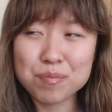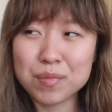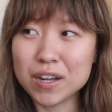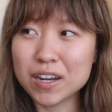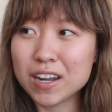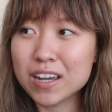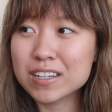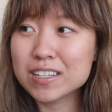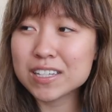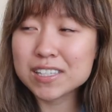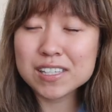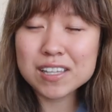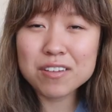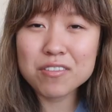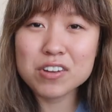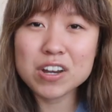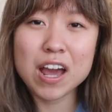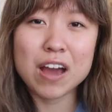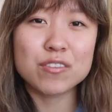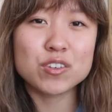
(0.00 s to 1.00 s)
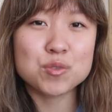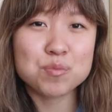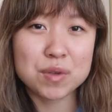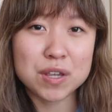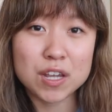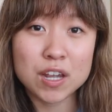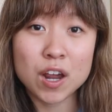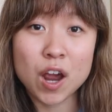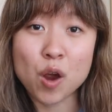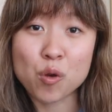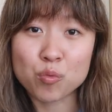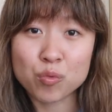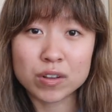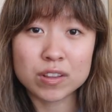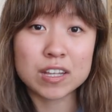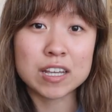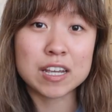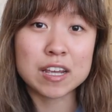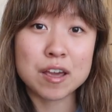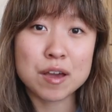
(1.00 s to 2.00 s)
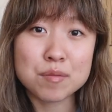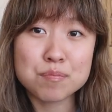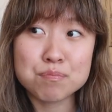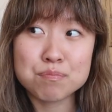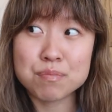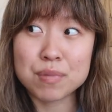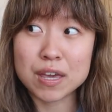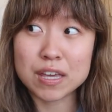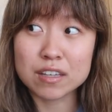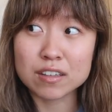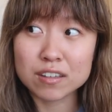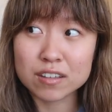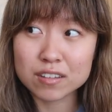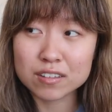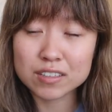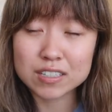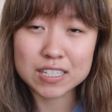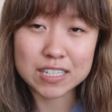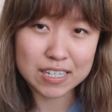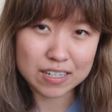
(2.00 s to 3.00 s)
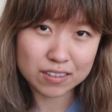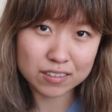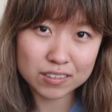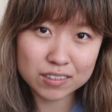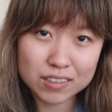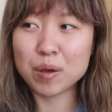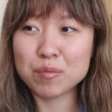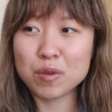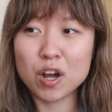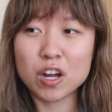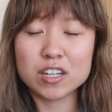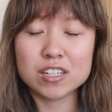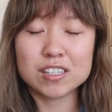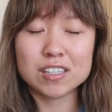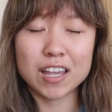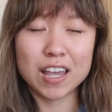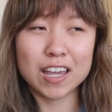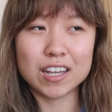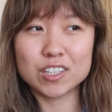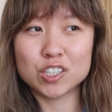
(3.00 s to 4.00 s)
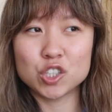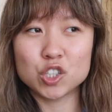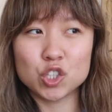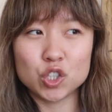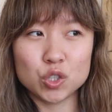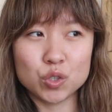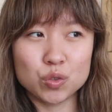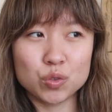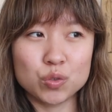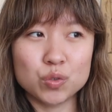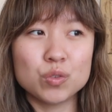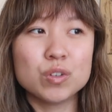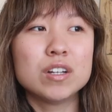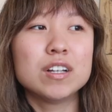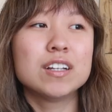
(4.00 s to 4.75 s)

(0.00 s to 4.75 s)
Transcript: But it doesn't even have to be a really big deal. I'm not saying to do